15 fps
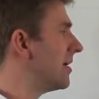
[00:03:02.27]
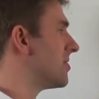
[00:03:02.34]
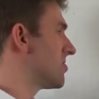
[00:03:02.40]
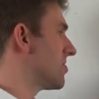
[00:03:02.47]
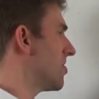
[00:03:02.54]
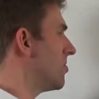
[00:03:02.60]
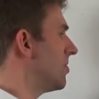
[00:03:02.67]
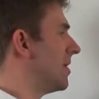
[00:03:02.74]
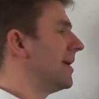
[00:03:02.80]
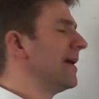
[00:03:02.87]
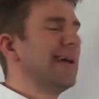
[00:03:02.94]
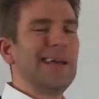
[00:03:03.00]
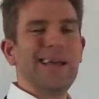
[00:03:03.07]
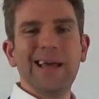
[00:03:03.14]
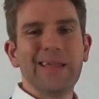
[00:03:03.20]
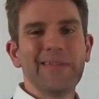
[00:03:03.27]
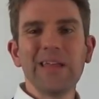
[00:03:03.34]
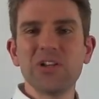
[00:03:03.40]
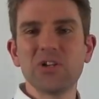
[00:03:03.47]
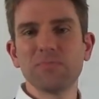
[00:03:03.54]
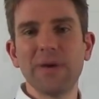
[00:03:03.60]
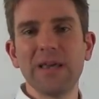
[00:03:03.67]
So I think
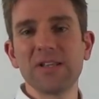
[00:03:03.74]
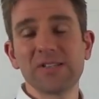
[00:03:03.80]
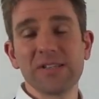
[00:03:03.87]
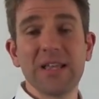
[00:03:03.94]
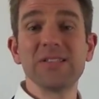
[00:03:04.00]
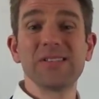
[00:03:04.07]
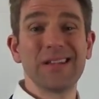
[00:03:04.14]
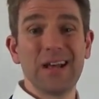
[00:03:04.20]
it just makes sense.